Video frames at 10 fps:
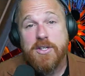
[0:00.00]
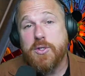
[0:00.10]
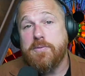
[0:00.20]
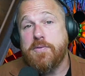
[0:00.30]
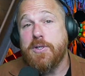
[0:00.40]

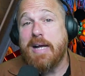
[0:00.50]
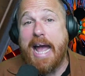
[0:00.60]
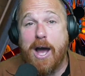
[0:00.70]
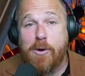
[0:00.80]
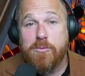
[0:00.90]
So if you're
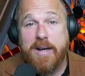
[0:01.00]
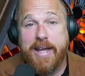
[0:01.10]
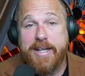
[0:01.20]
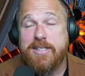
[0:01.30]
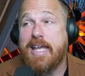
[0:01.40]

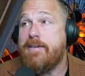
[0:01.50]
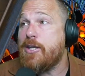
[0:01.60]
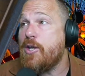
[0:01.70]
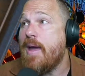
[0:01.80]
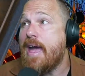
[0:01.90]
outraged
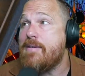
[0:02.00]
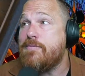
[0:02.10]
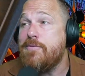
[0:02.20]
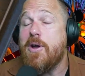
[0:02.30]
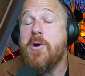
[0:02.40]
and you
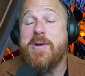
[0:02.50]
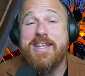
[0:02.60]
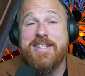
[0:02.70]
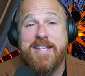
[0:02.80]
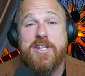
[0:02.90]
have no
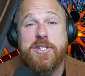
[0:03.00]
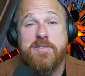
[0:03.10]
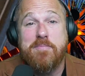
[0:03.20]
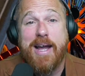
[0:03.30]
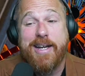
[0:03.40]

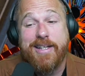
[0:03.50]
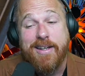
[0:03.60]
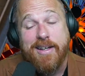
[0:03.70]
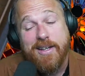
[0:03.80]
intention of buying it,